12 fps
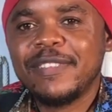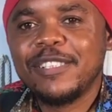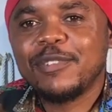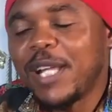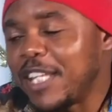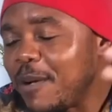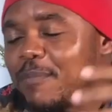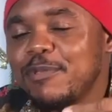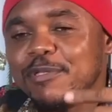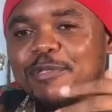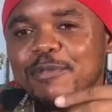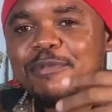to enable
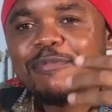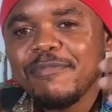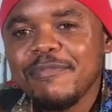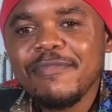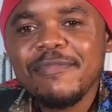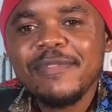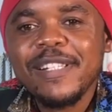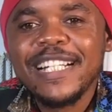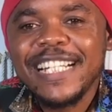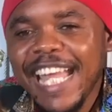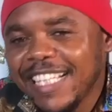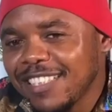you
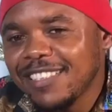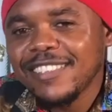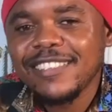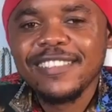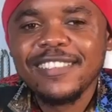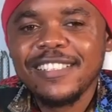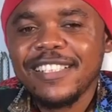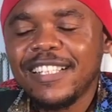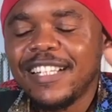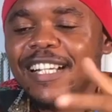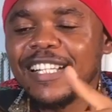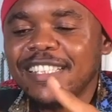get
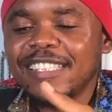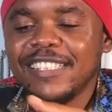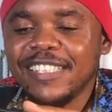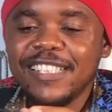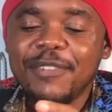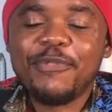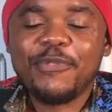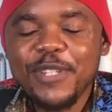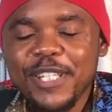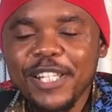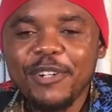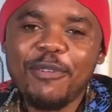the
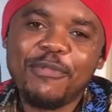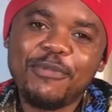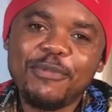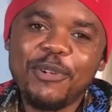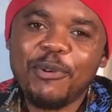feel of your